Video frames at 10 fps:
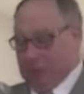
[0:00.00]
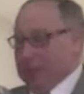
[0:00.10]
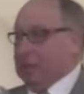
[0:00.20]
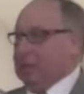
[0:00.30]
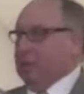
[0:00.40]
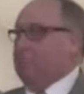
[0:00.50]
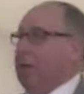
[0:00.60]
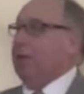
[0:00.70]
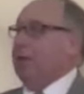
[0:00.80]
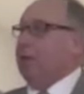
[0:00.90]
pleased to be
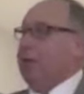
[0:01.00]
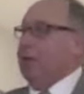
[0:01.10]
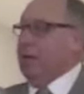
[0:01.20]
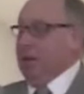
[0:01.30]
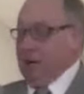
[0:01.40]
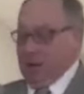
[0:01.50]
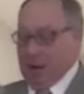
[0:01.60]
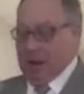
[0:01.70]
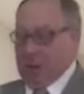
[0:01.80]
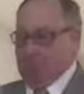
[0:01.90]
here.
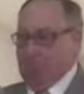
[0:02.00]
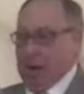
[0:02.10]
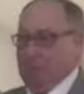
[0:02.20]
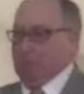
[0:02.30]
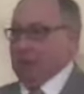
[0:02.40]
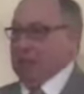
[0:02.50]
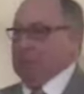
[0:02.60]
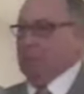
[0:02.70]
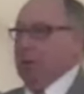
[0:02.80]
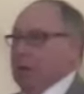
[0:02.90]
I'm
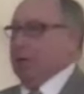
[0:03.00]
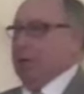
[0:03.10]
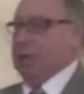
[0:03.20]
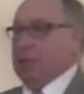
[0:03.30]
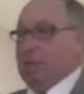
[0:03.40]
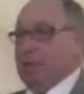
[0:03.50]
pleased because